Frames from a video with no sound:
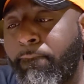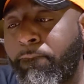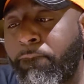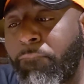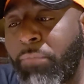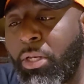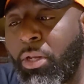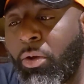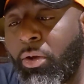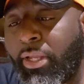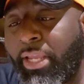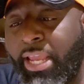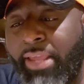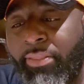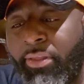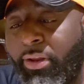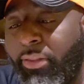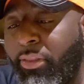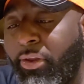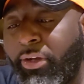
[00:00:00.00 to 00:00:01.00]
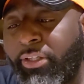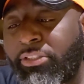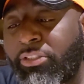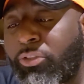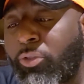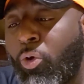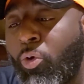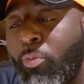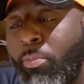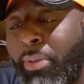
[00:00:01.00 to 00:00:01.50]
You know, again, there are
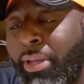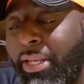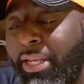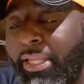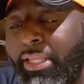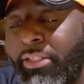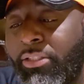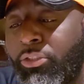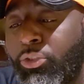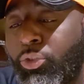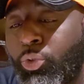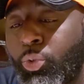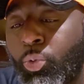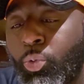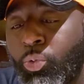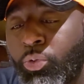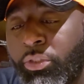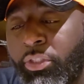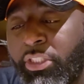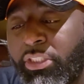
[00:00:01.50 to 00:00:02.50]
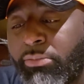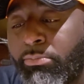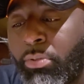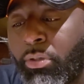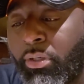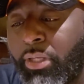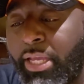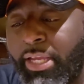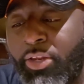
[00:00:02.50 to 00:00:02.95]
so many jewels in this book.